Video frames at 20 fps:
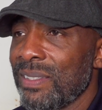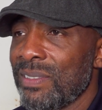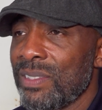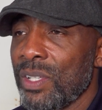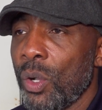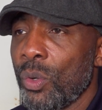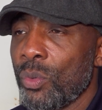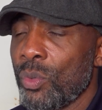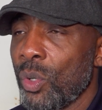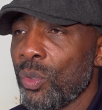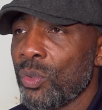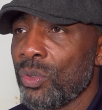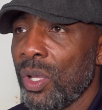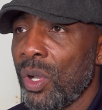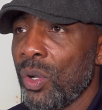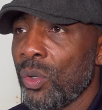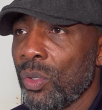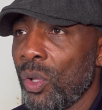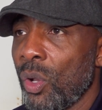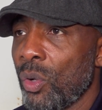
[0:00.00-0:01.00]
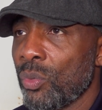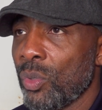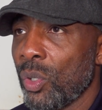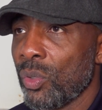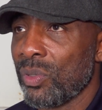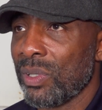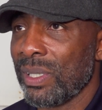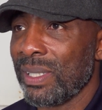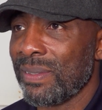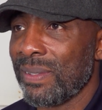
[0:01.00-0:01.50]
there's no roads, all
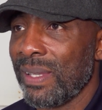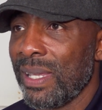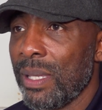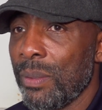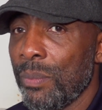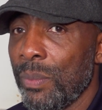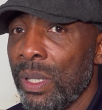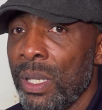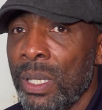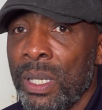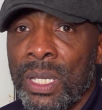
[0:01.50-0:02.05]
roads lead to him.